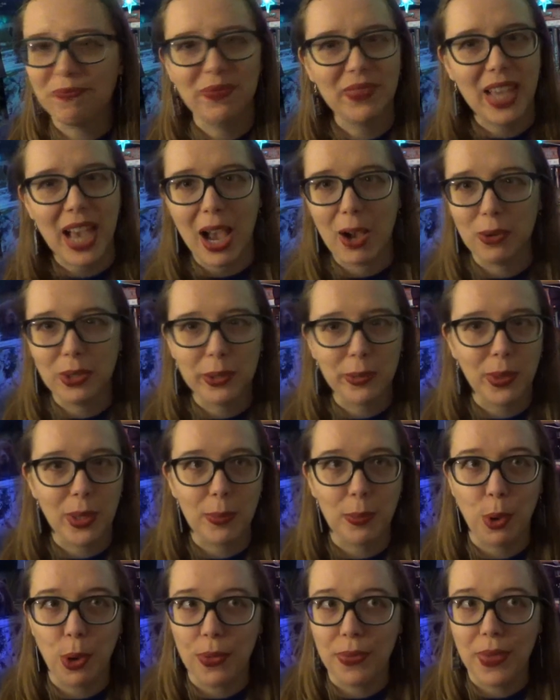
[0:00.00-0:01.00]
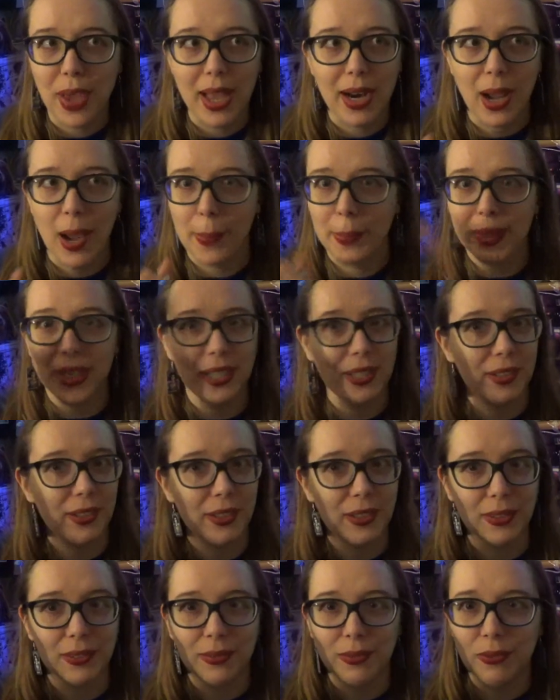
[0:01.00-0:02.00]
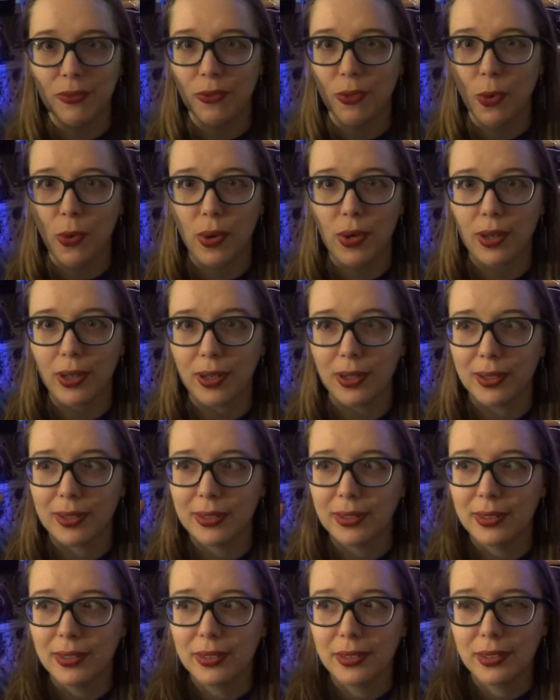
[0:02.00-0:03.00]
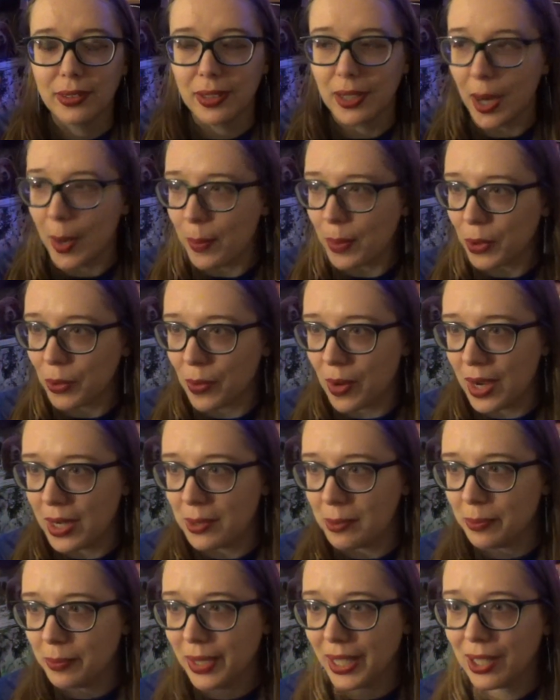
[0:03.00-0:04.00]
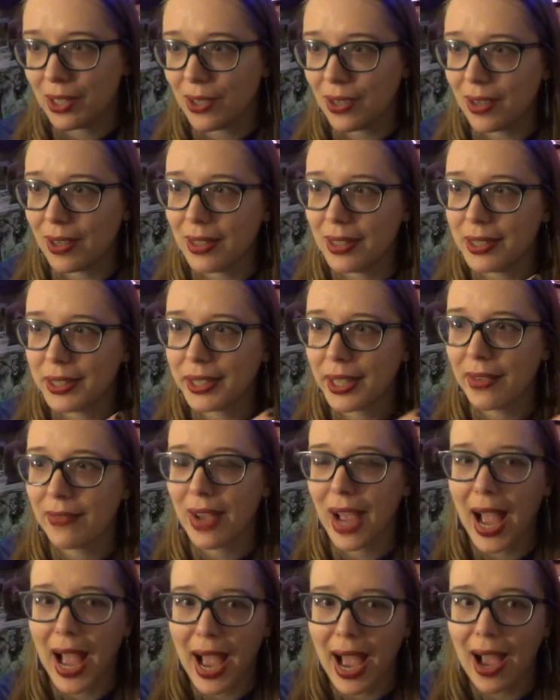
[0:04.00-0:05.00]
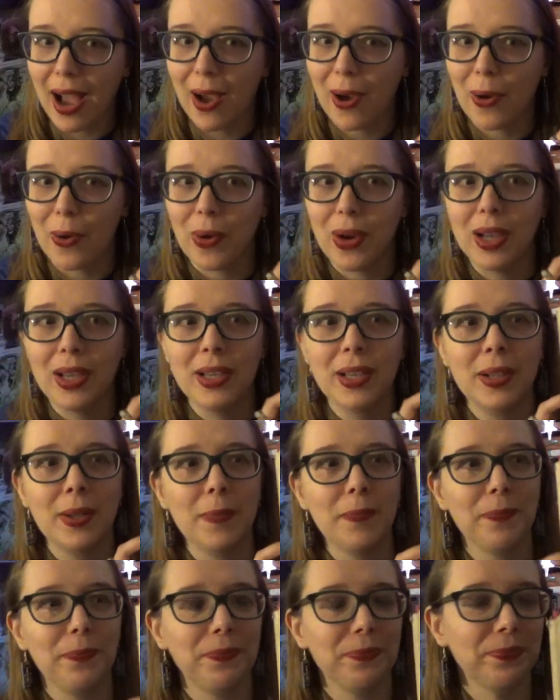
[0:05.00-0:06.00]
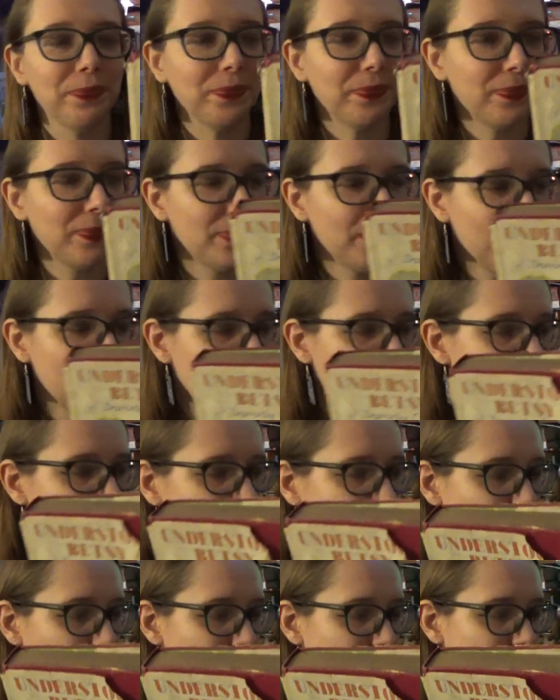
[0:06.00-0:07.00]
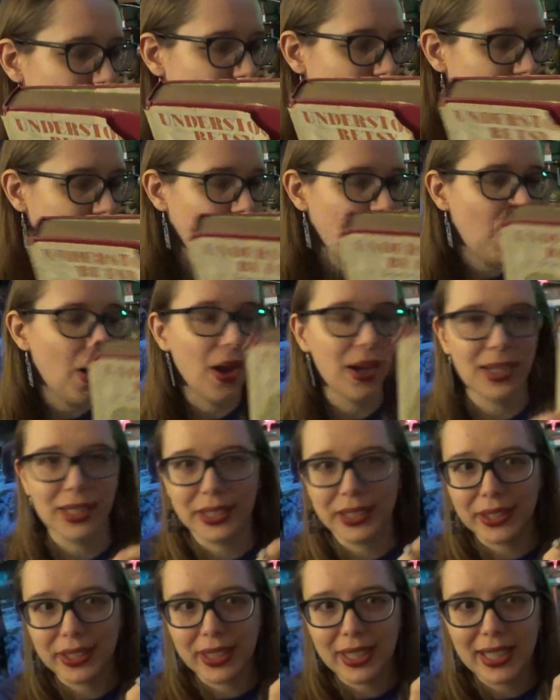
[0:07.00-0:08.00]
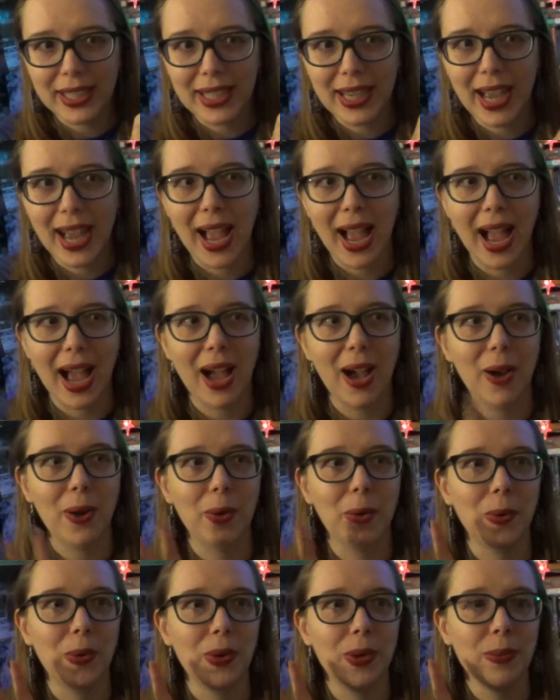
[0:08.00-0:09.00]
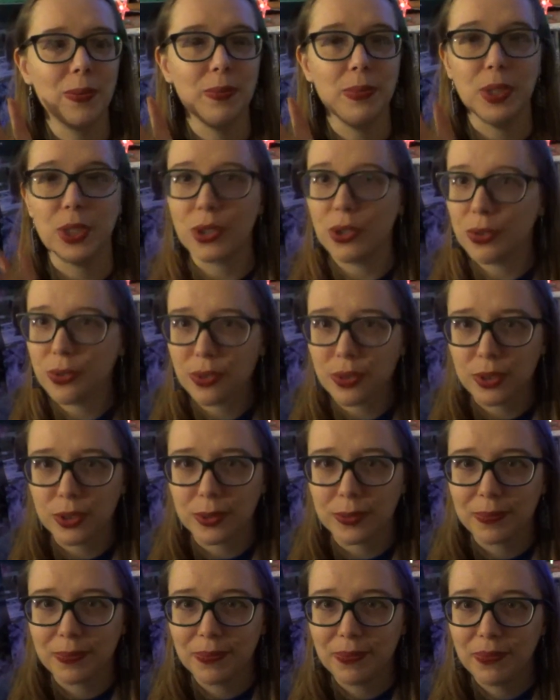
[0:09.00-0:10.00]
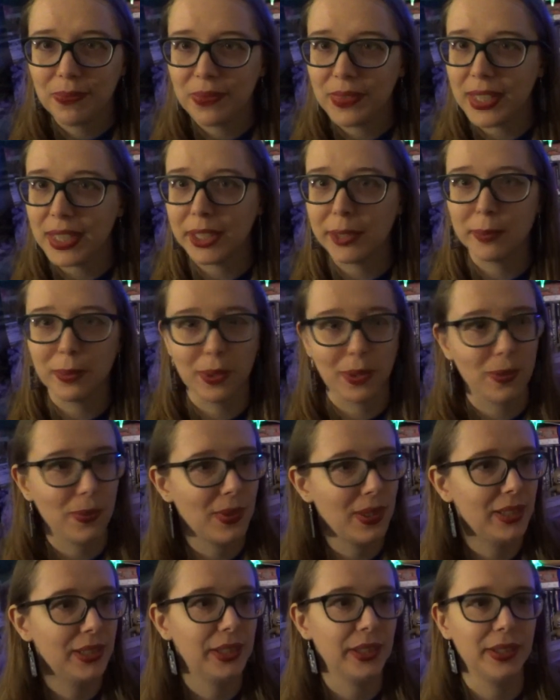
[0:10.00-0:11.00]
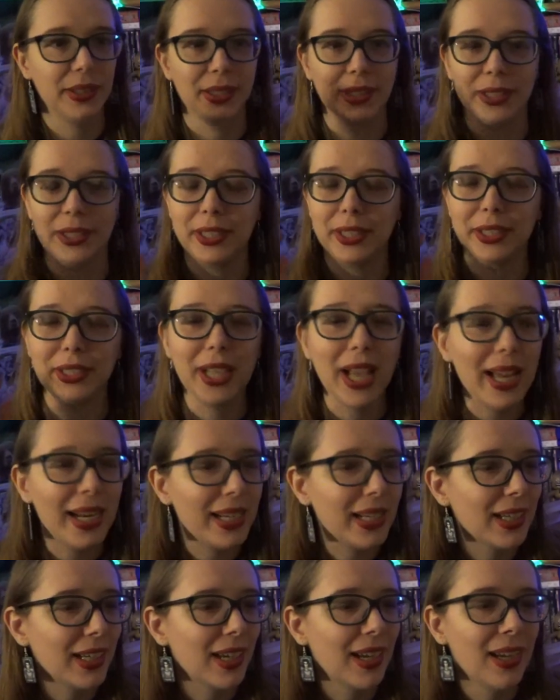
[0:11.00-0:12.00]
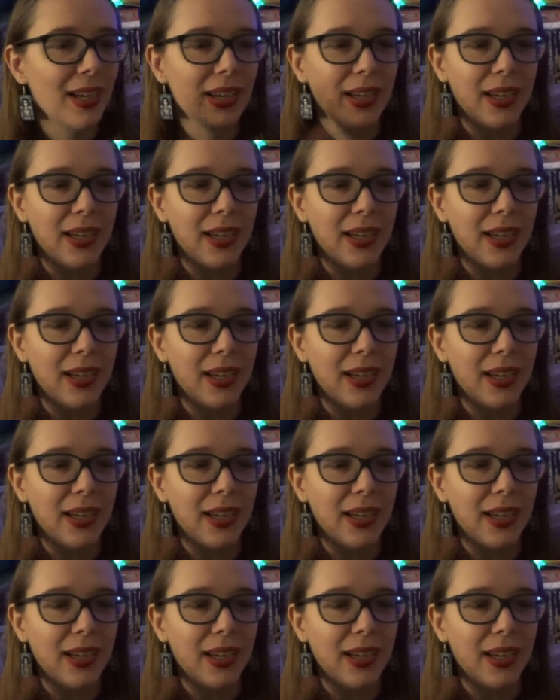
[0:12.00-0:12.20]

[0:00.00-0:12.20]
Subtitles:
that was what put that up here for number one, because of how, like, honestly, how beautiful this book was. The setting,